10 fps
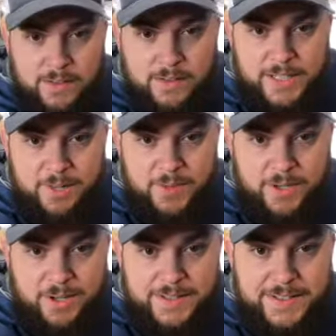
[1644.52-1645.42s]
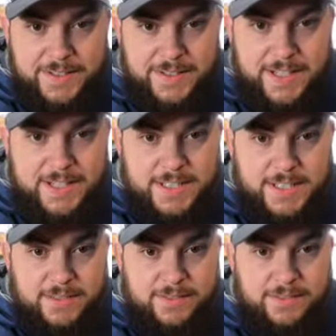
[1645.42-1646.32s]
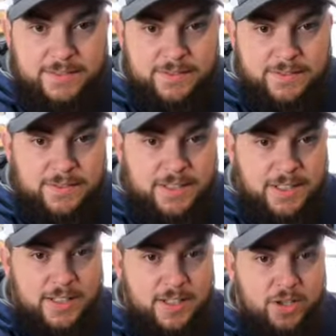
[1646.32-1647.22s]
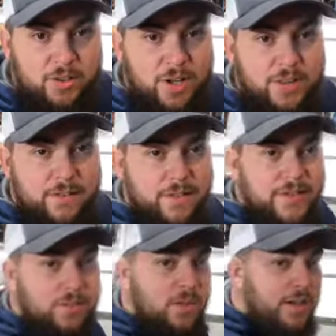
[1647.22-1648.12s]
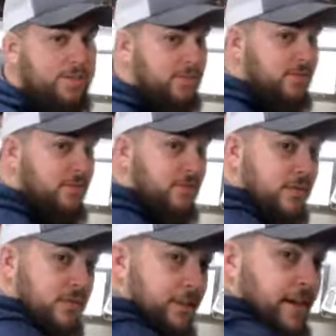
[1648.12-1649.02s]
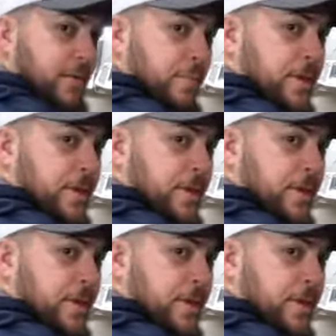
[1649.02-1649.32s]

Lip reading: Damn, we all said 19. Who all the first one? All right, I want to